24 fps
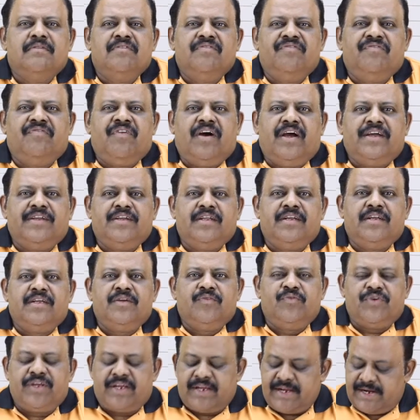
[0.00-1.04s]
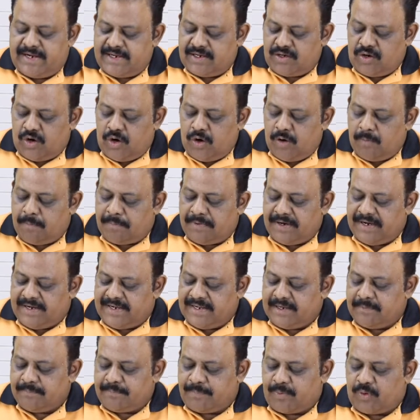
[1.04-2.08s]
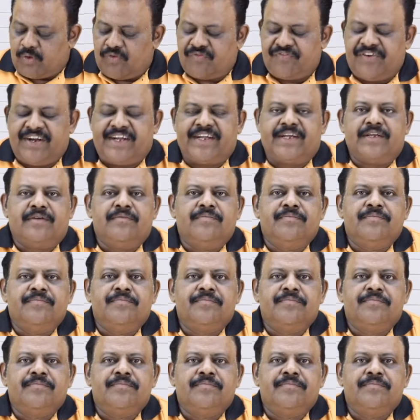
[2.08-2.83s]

Finally, we get operating profit.